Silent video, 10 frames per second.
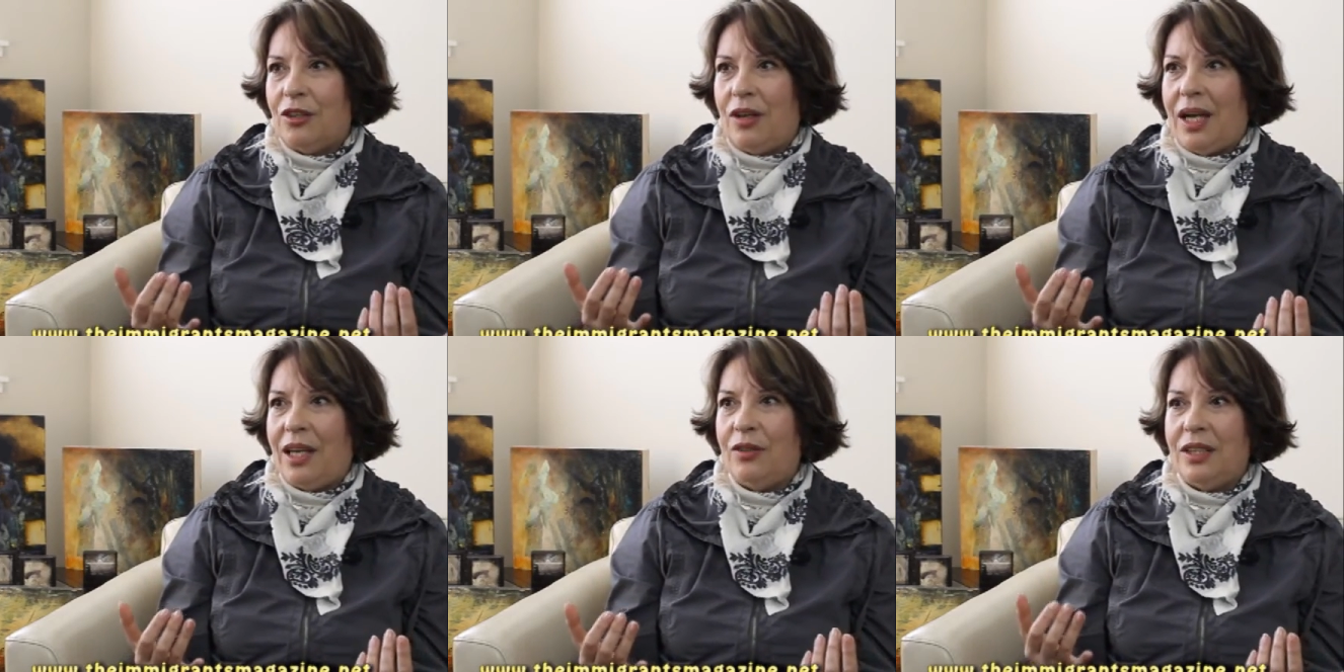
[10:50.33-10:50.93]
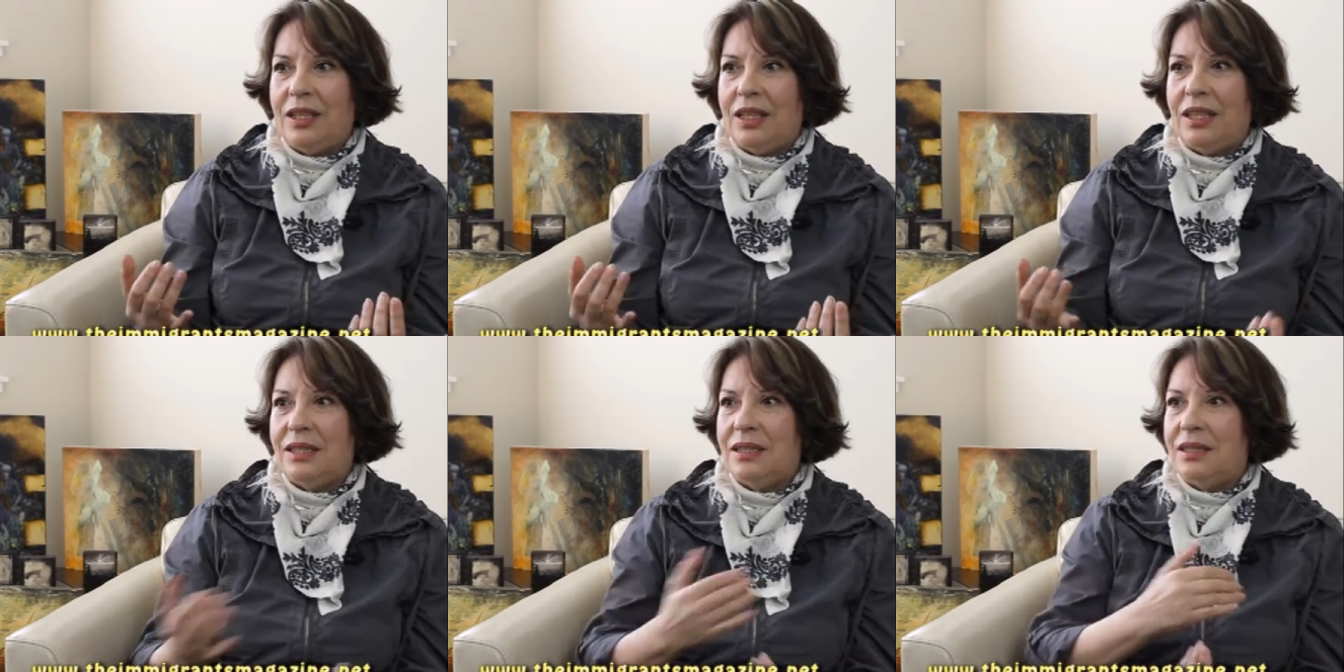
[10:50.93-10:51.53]
Rely on the
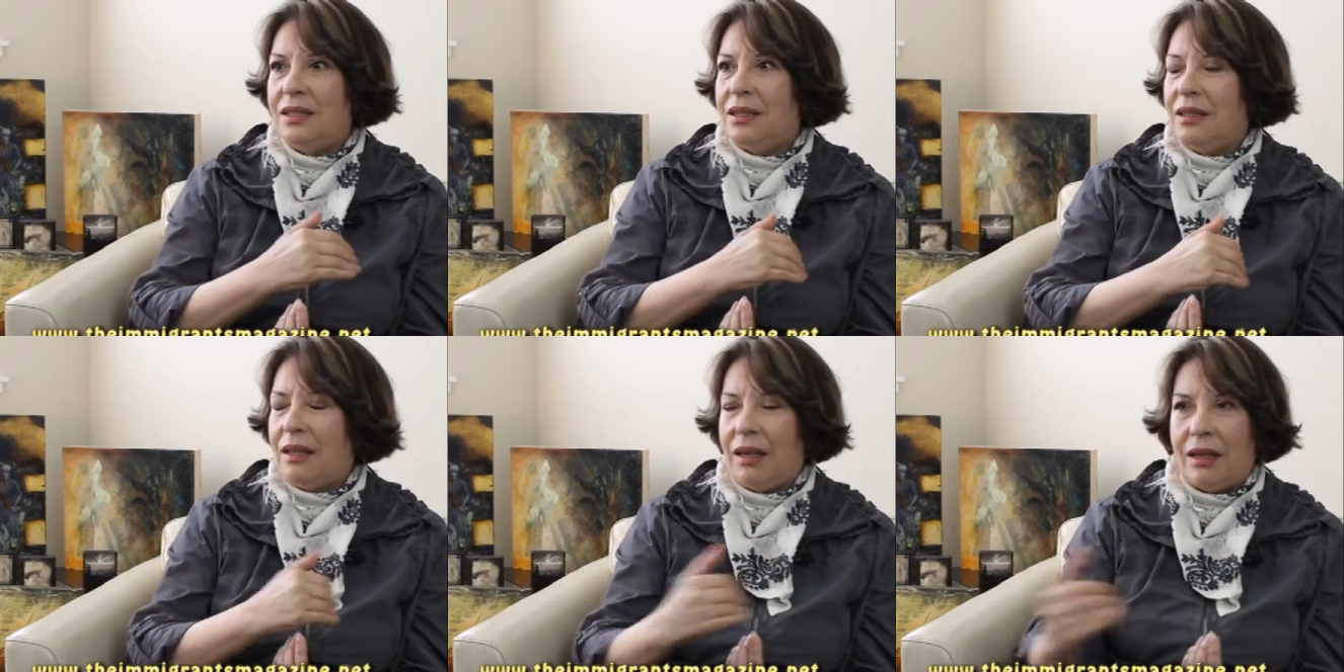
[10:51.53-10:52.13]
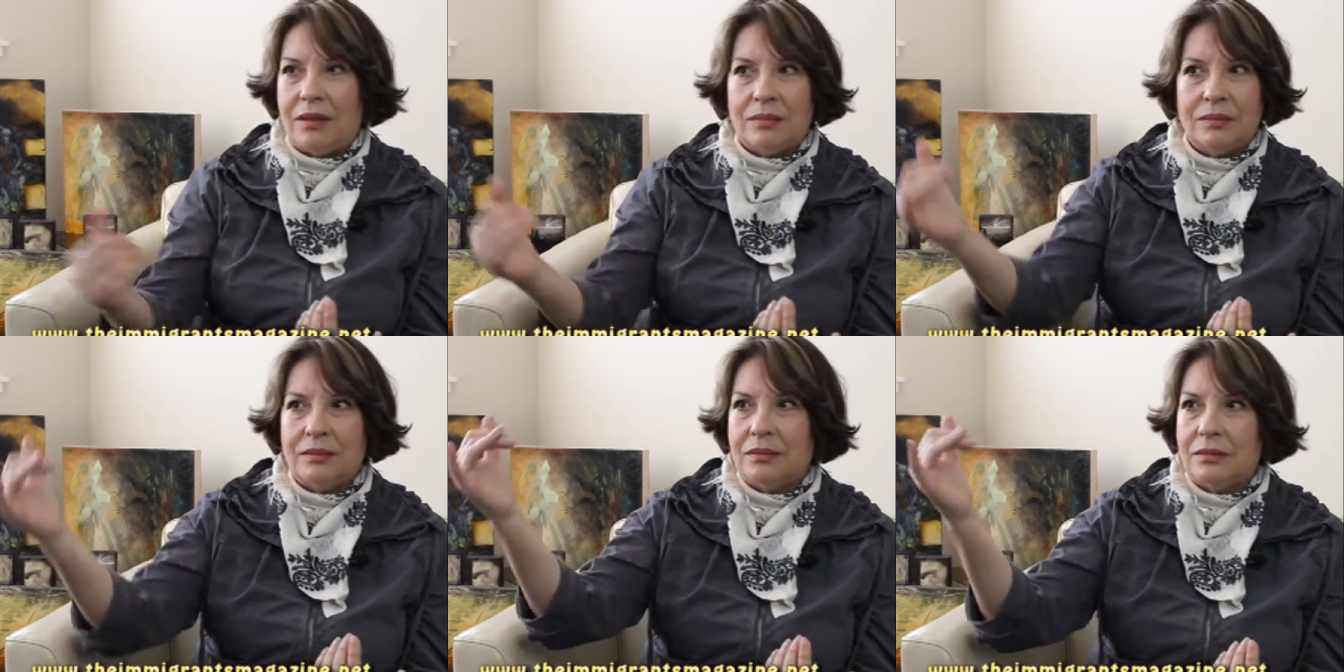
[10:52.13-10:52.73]
things that are
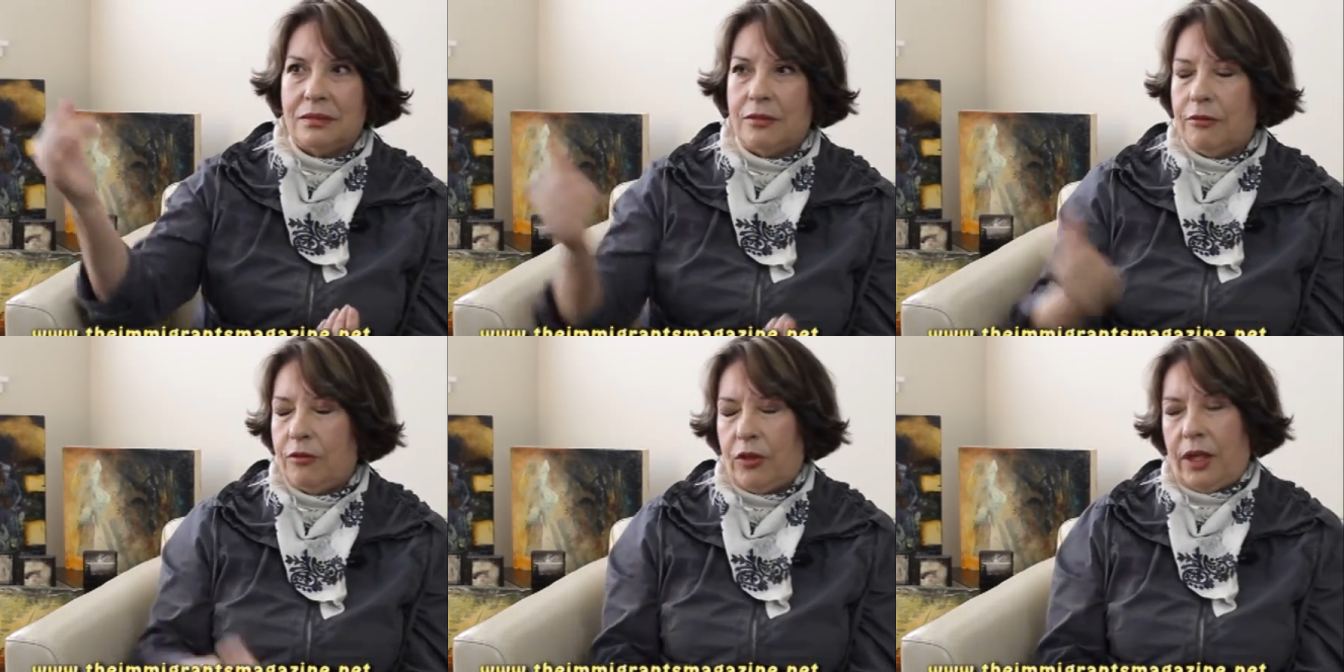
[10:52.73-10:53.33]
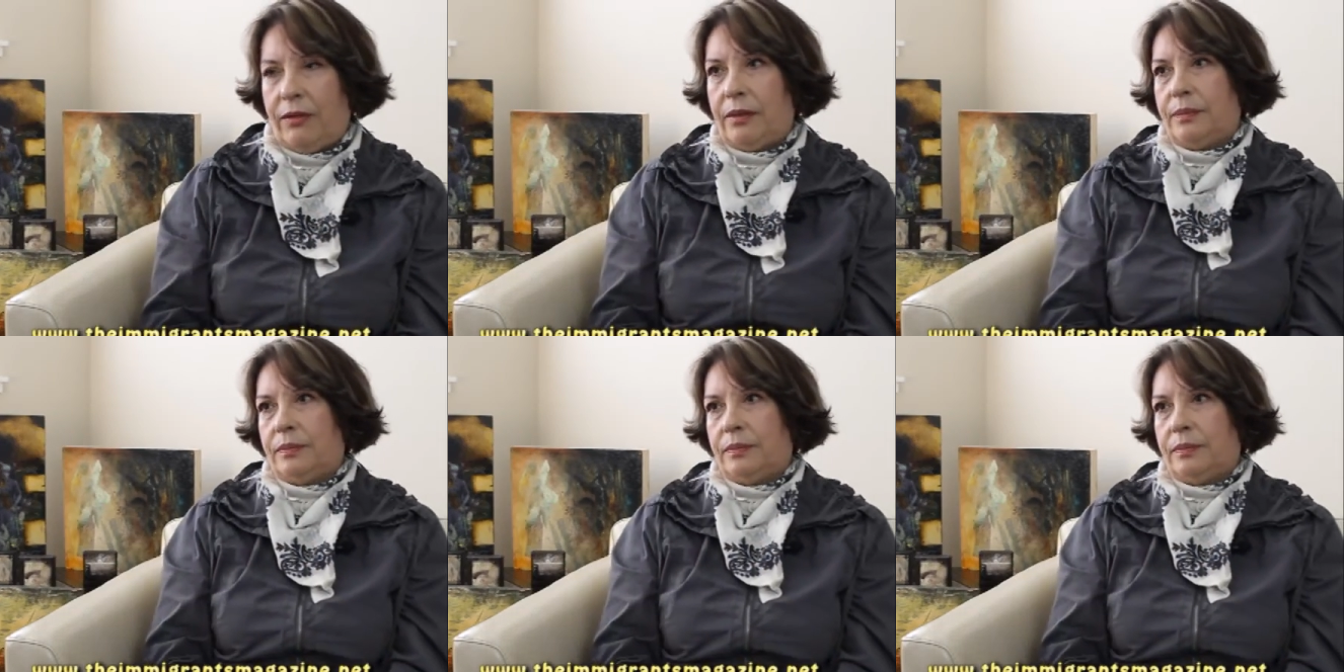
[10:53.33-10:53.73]
forever.